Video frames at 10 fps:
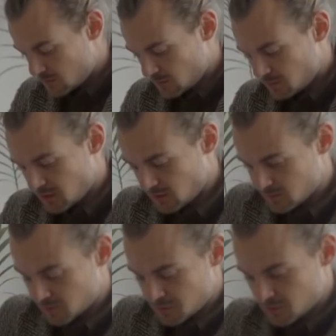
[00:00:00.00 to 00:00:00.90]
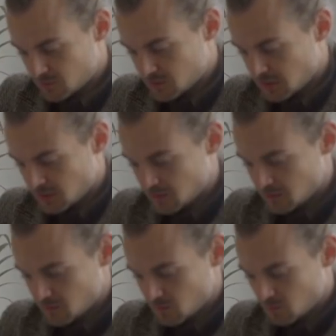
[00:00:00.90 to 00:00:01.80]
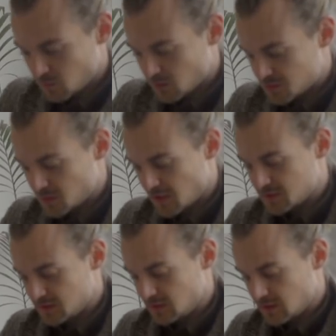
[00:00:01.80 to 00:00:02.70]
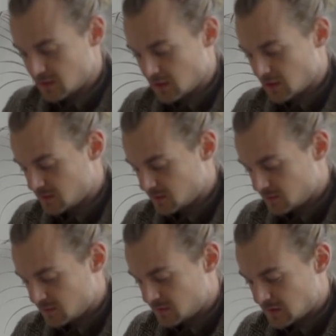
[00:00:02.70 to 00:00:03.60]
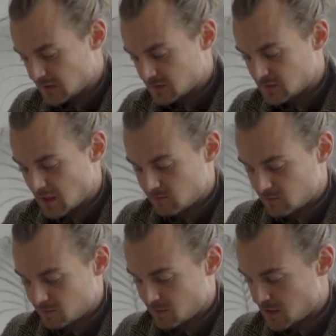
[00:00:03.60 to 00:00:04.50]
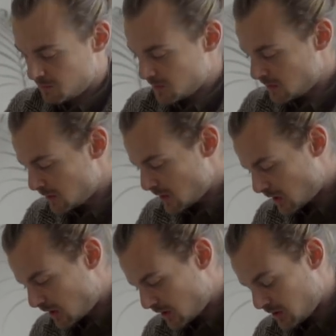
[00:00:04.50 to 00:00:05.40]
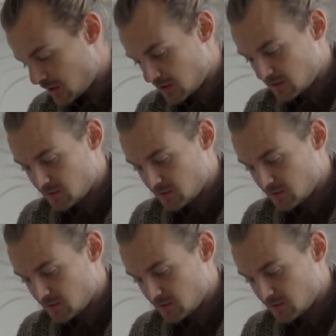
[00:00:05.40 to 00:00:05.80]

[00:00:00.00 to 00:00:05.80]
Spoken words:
So because we're shooting 120 at 6.7 frame, I get